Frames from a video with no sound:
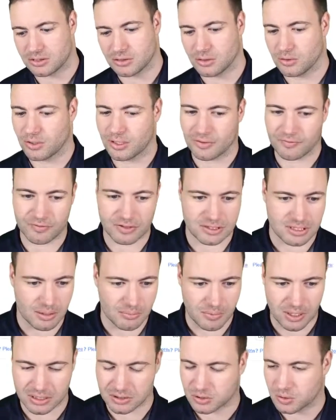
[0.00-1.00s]
you're looking for
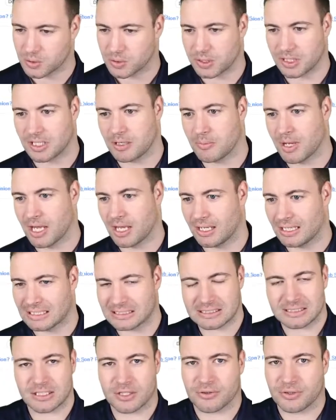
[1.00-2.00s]
someone talking about
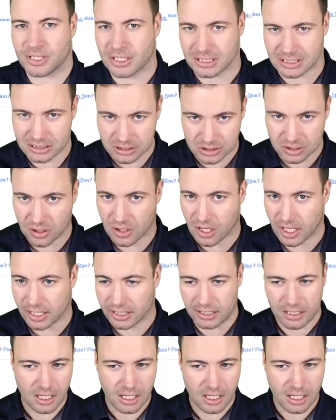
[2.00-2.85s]
exterior design,